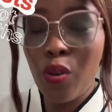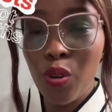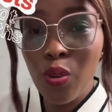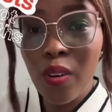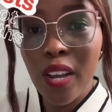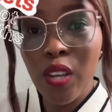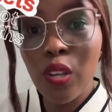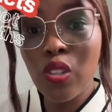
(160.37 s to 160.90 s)
you,
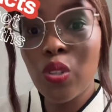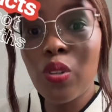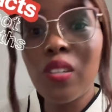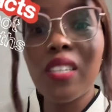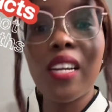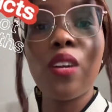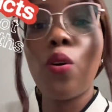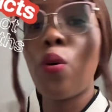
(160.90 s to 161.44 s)
like your
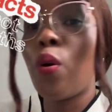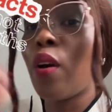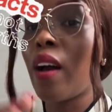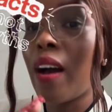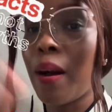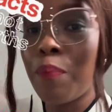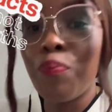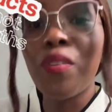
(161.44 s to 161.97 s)
children,
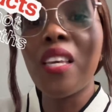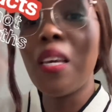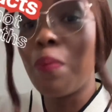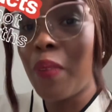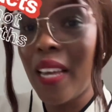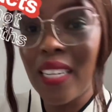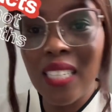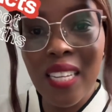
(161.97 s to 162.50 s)

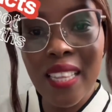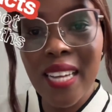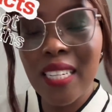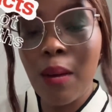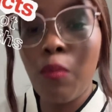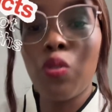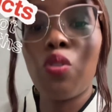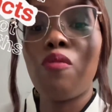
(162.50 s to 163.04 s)
keep getting that
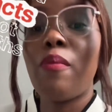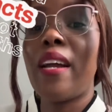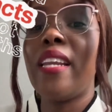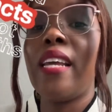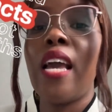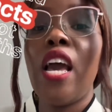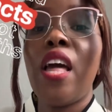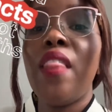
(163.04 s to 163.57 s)
amount of money.